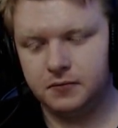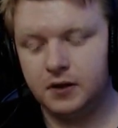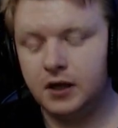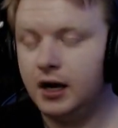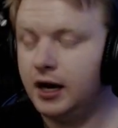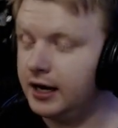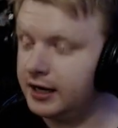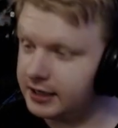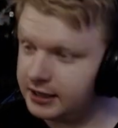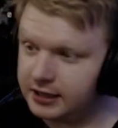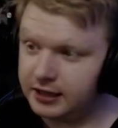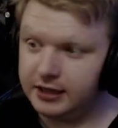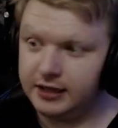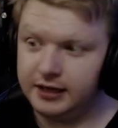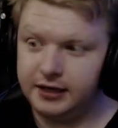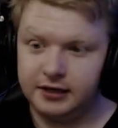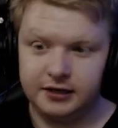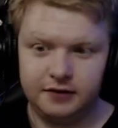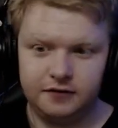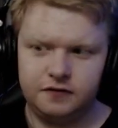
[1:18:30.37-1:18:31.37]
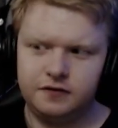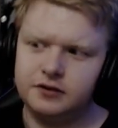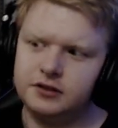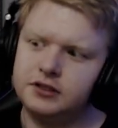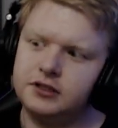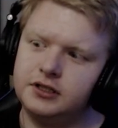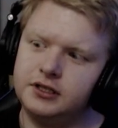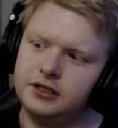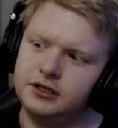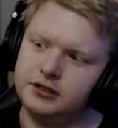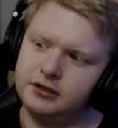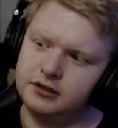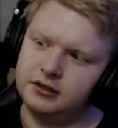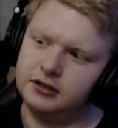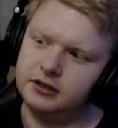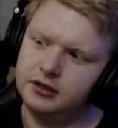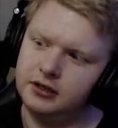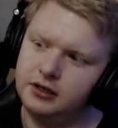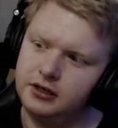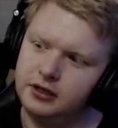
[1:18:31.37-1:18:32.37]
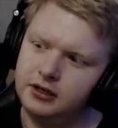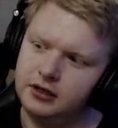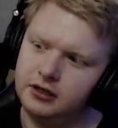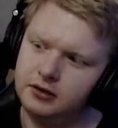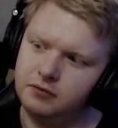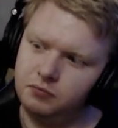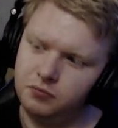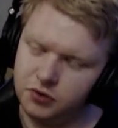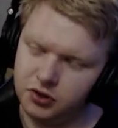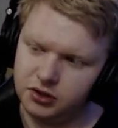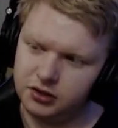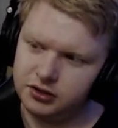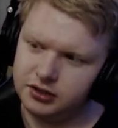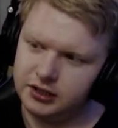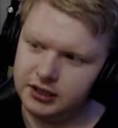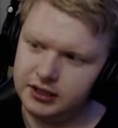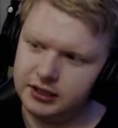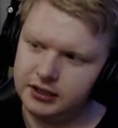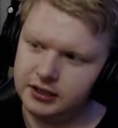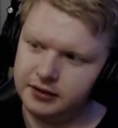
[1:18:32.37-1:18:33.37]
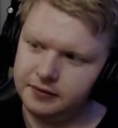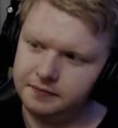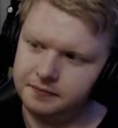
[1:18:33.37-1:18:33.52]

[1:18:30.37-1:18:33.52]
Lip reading: a clear difference in music.